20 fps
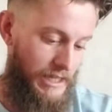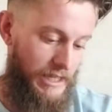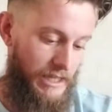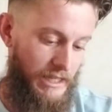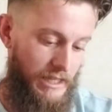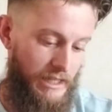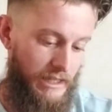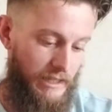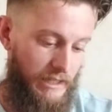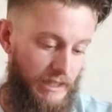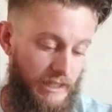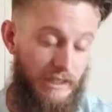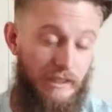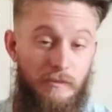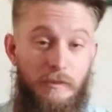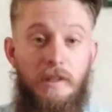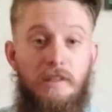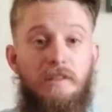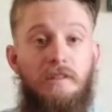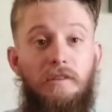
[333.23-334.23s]
and
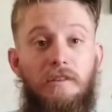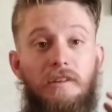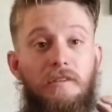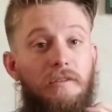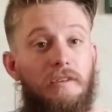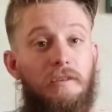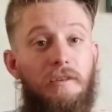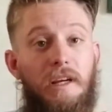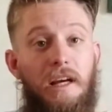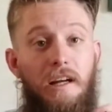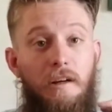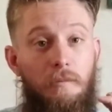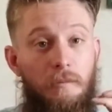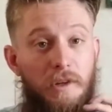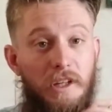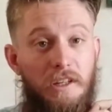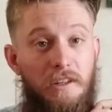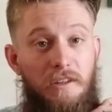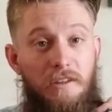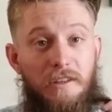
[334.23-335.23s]
especially if you got a
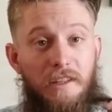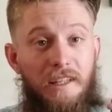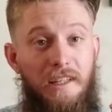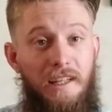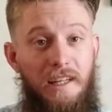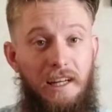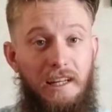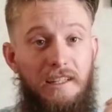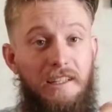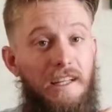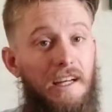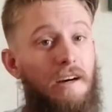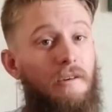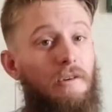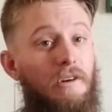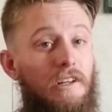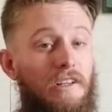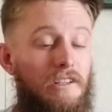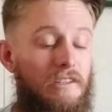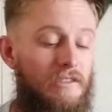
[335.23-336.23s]
beard and you got
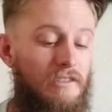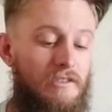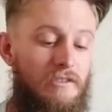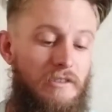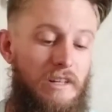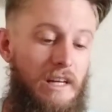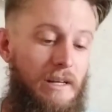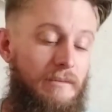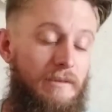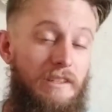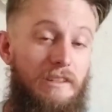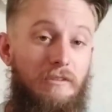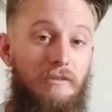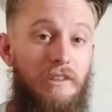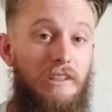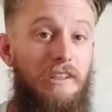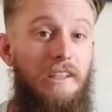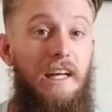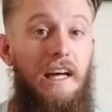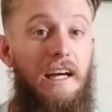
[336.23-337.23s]
one of those straps that are
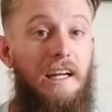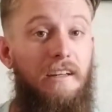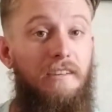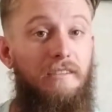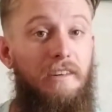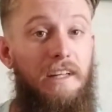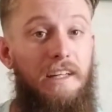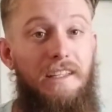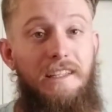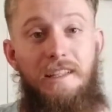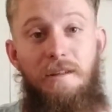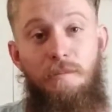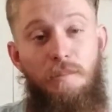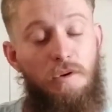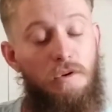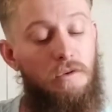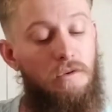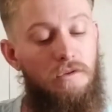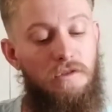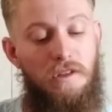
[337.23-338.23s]
really aggravating. It
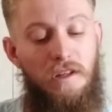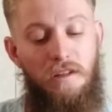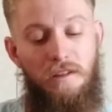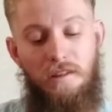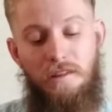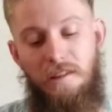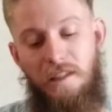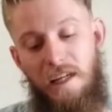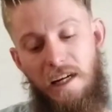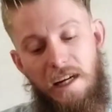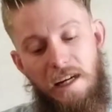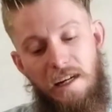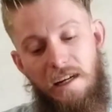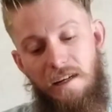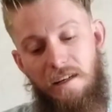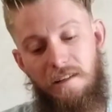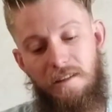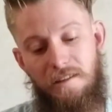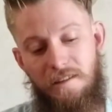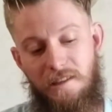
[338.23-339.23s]
pulls all on your
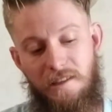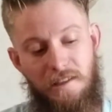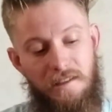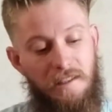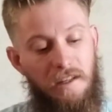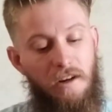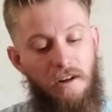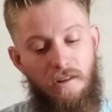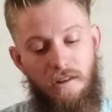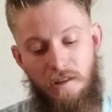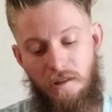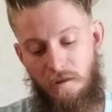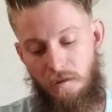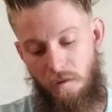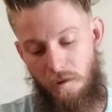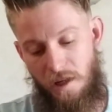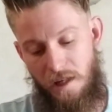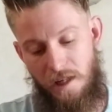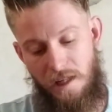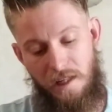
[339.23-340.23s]
hair. It's just all in the
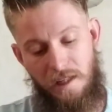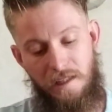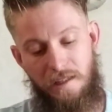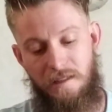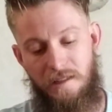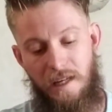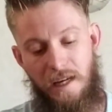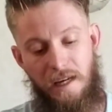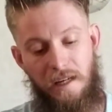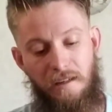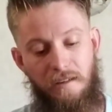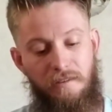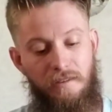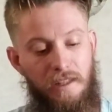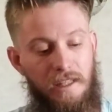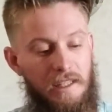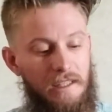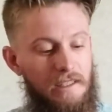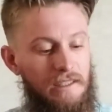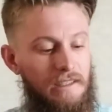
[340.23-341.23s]
way. It's
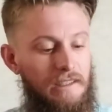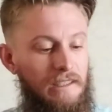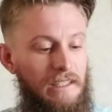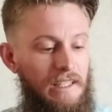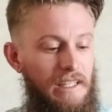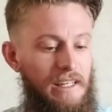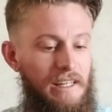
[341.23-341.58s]
aggravating.